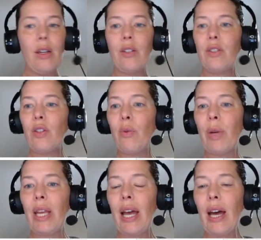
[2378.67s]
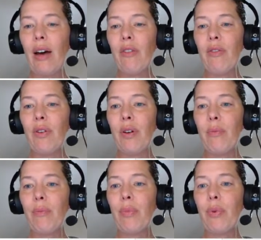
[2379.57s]
So we have
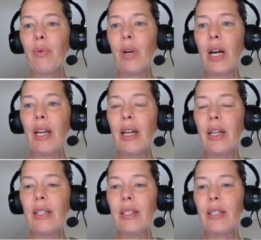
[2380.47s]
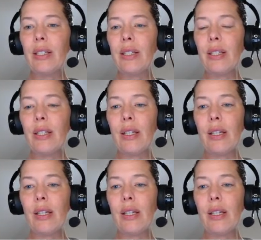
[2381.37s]
products